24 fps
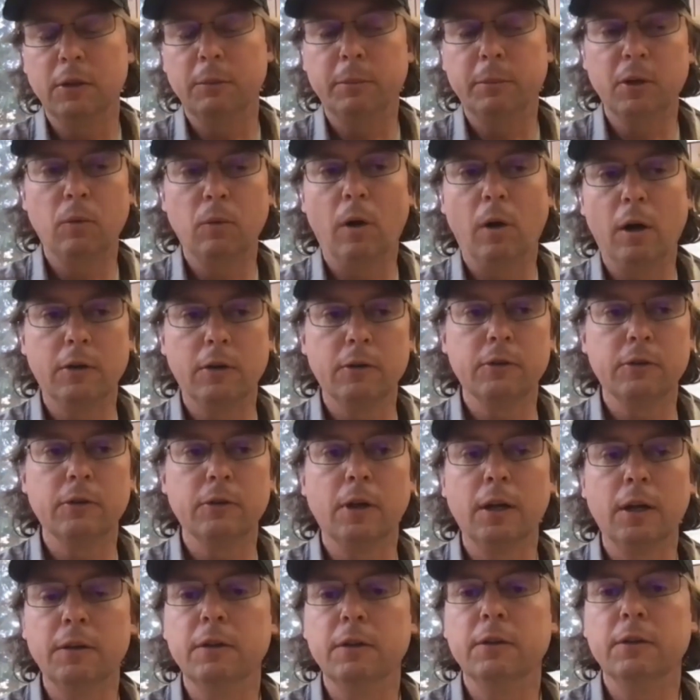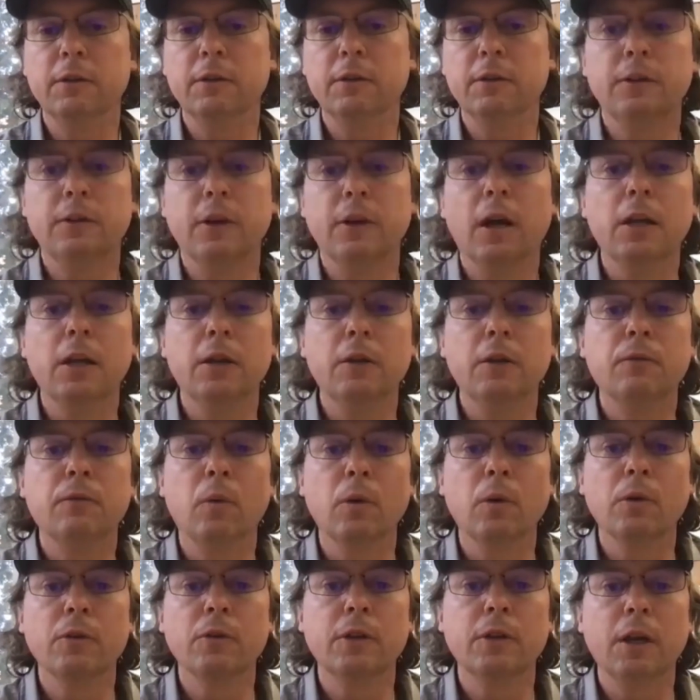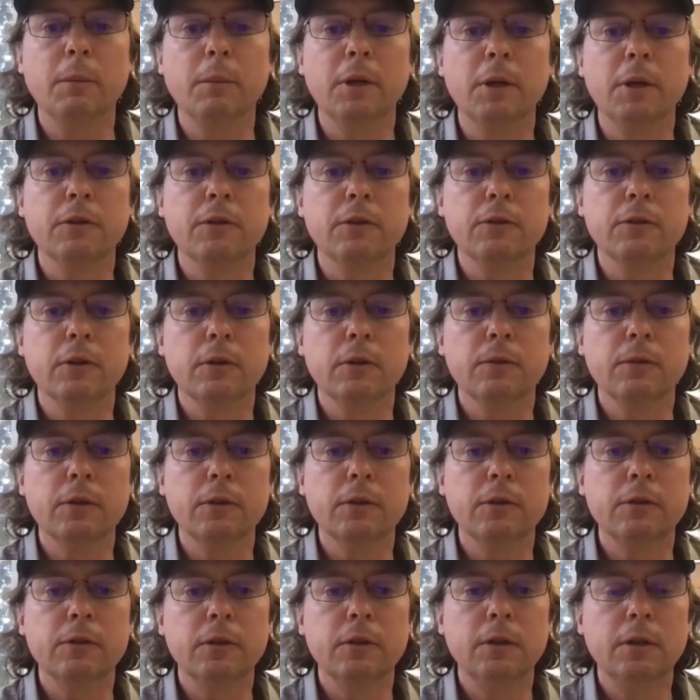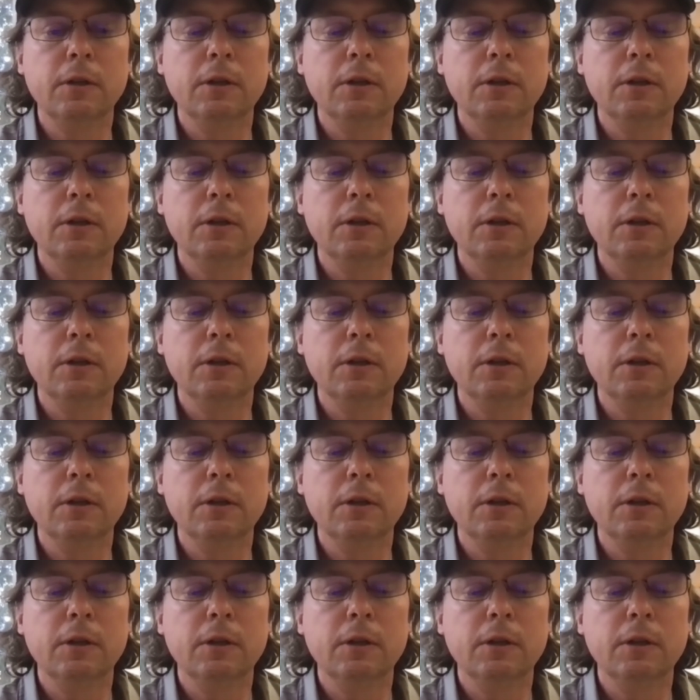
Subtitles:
a big water slide that's designed for salmon at the surface.